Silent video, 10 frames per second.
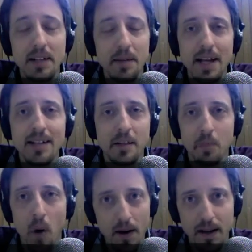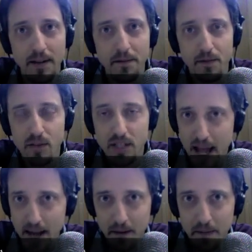into the market for
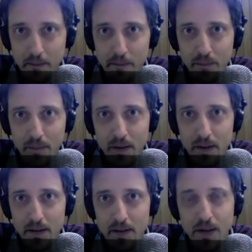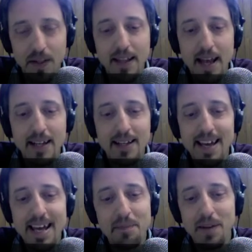sale so that they can
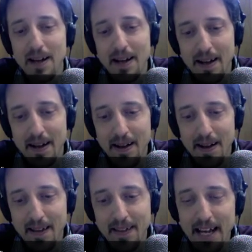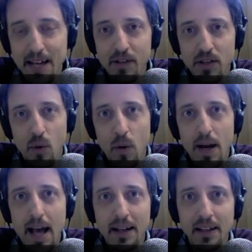keep the
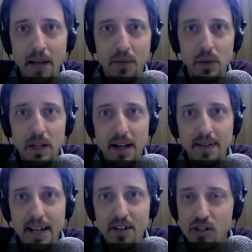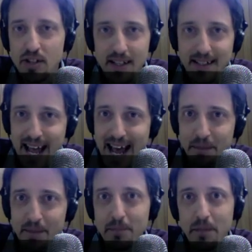inventory at a level that is just a
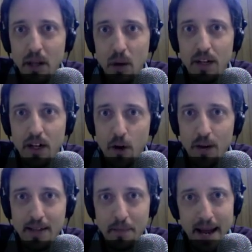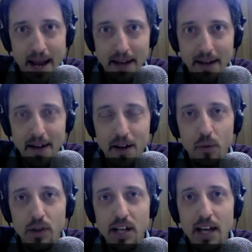tad bit below the current demand,
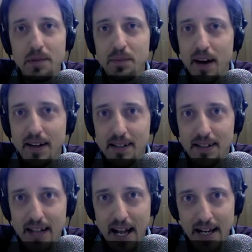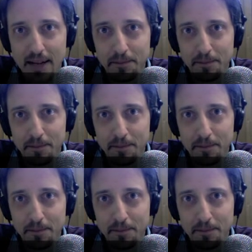which keeps prices steady.